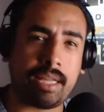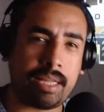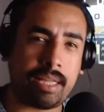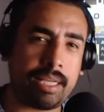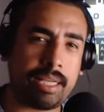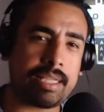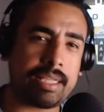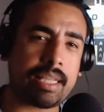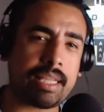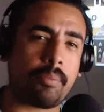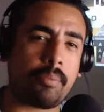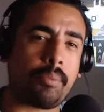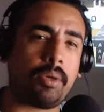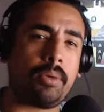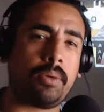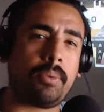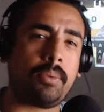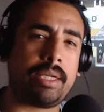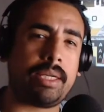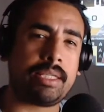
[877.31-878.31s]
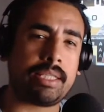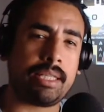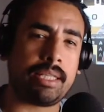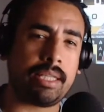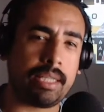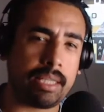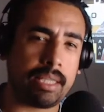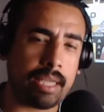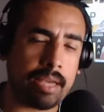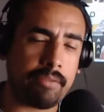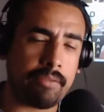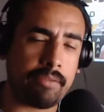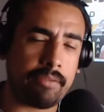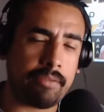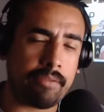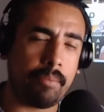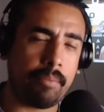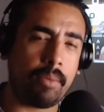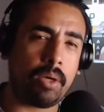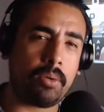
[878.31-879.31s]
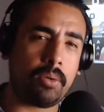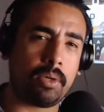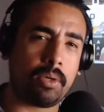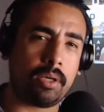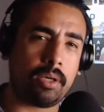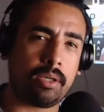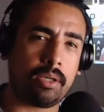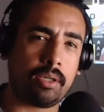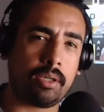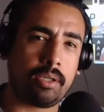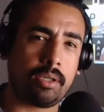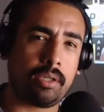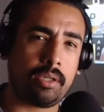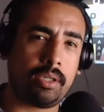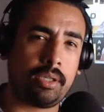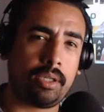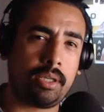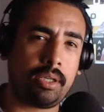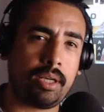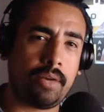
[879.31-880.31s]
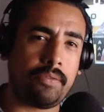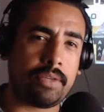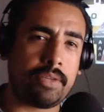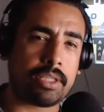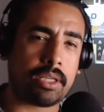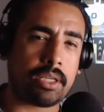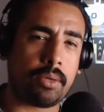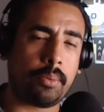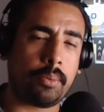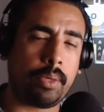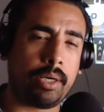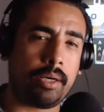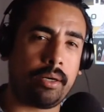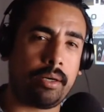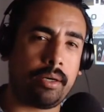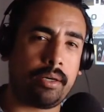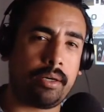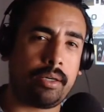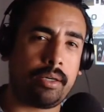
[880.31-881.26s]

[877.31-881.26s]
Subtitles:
I think he's at the point where he's in the give in mode of his career.